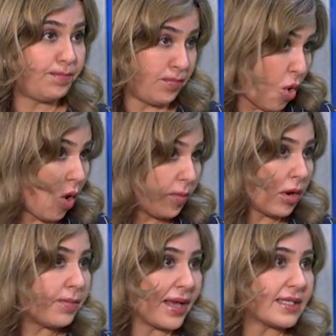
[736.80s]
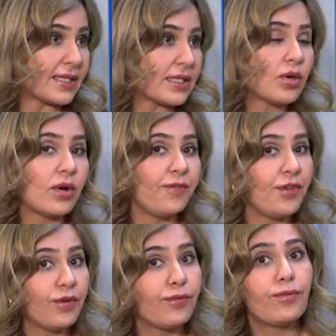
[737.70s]
hormone based. So if
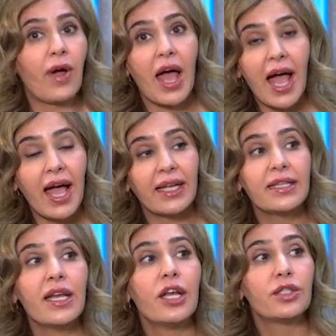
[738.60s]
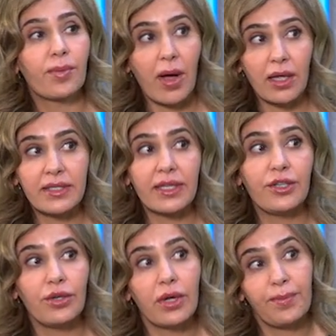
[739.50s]
you've had spots that
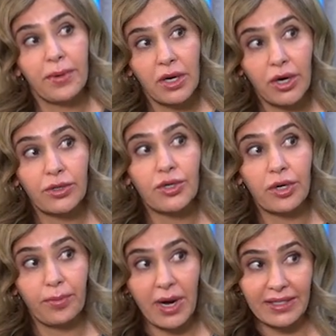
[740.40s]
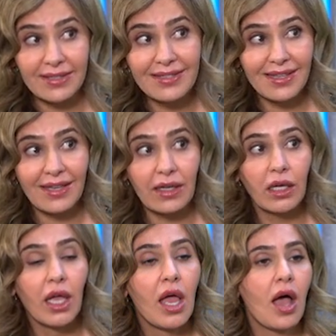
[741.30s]
you appear during pregnancy,
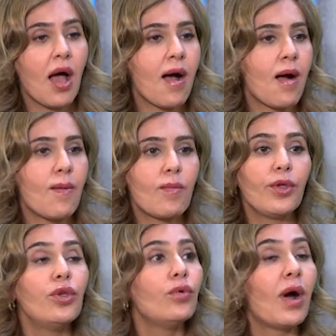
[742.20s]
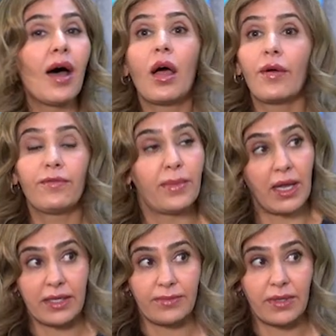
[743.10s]
you have
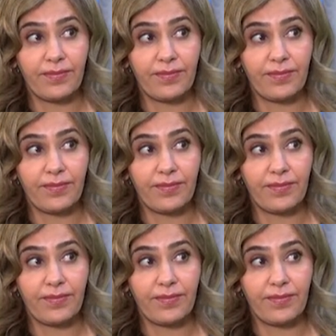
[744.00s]
melasma.